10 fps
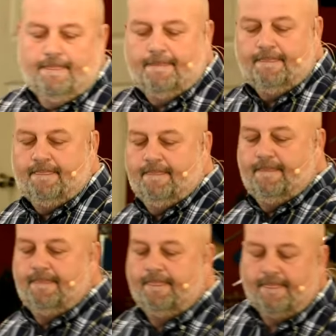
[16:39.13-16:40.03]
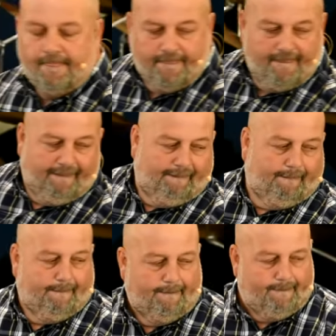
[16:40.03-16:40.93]

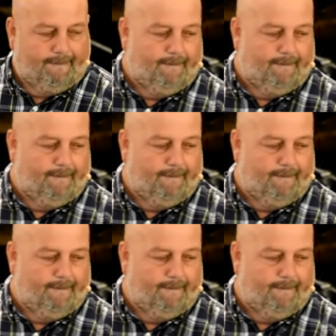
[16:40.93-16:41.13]
(no one is talking)